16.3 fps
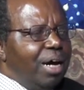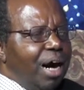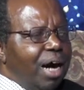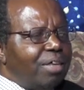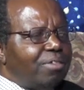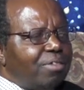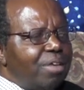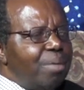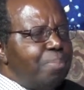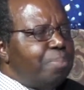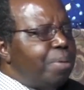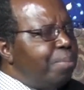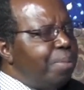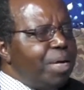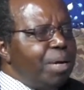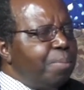I say
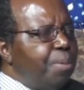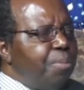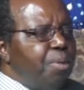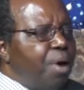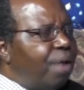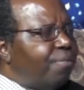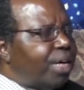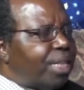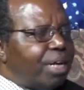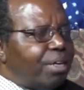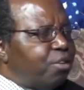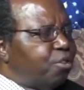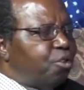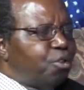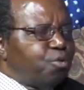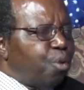many people have other
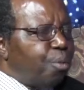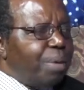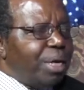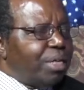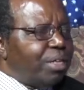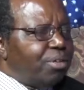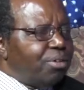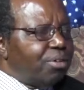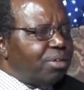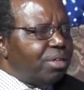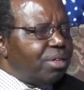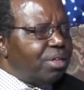reasons for marriage.